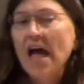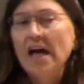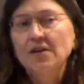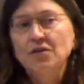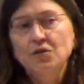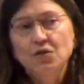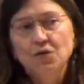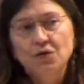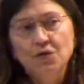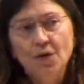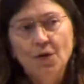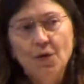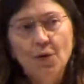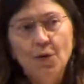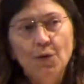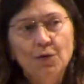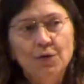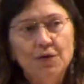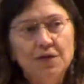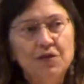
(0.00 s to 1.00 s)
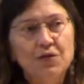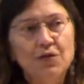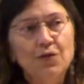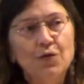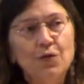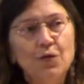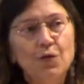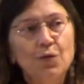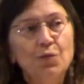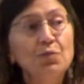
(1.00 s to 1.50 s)
So
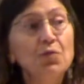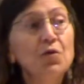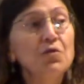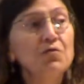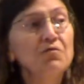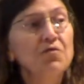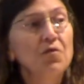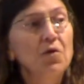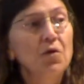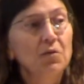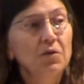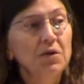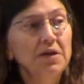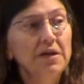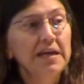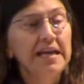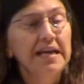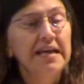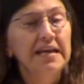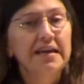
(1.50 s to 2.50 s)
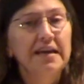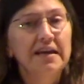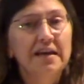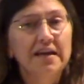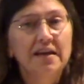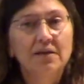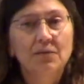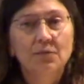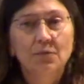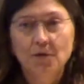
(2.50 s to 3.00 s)
to move forward in
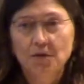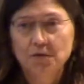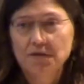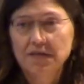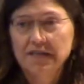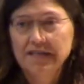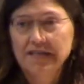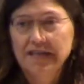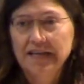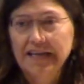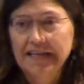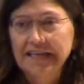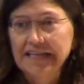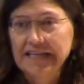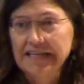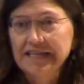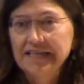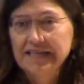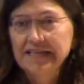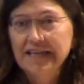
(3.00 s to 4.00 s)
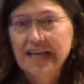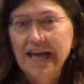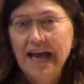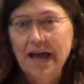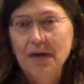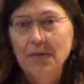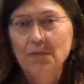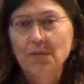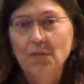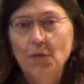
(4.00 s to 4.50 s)
a process like this,
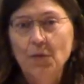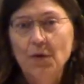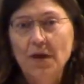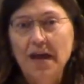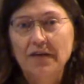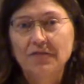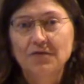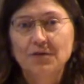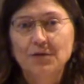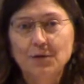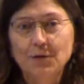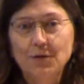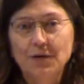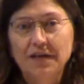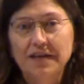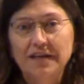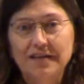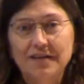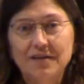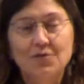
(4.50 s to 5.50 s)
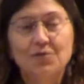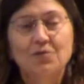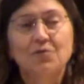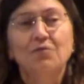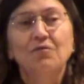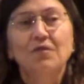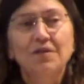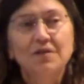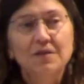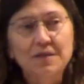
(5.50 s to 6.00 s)
we have to look at,
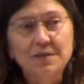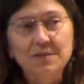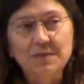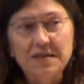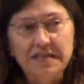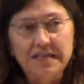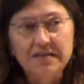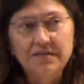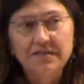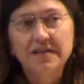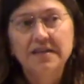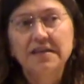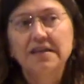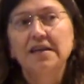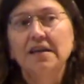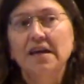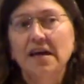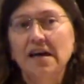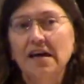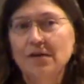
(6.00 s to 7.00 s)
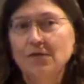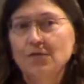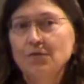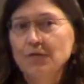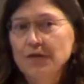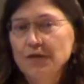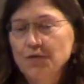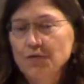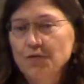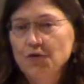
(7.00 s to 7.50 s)
very specific
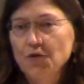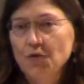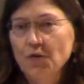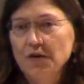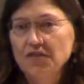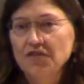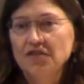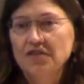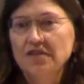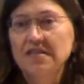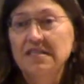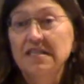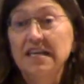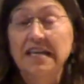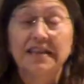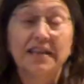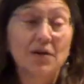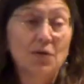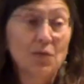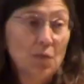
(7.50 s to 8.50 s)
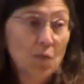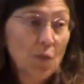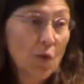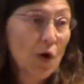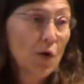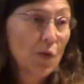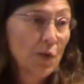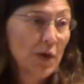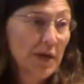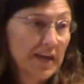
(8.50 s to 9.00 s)
research questions and then
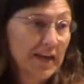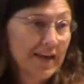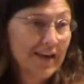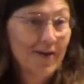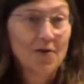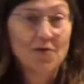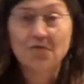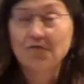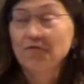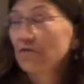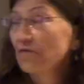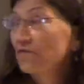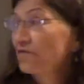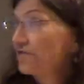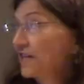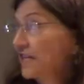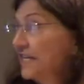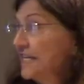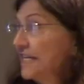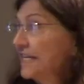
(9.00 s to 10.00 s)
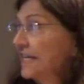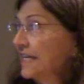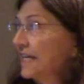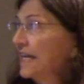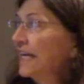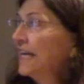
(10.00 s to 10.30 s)
where we can go for funding.